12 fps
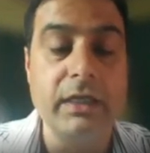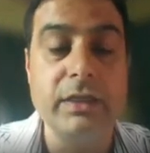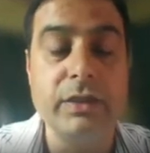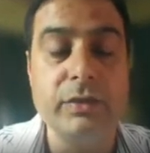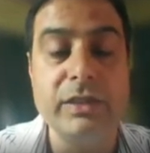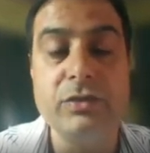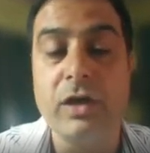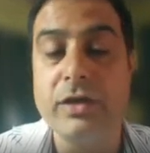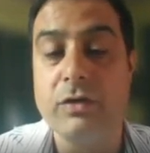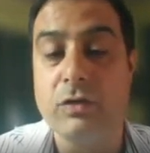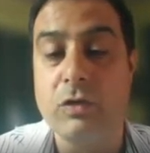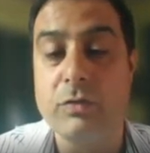You enjoy
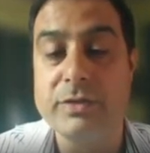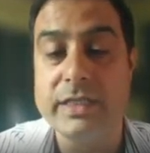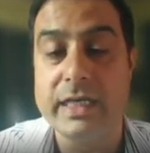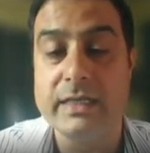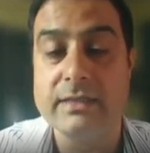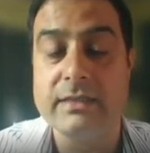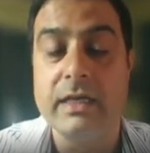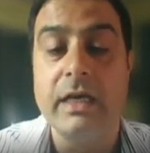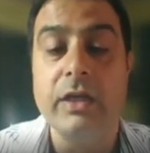your homestays.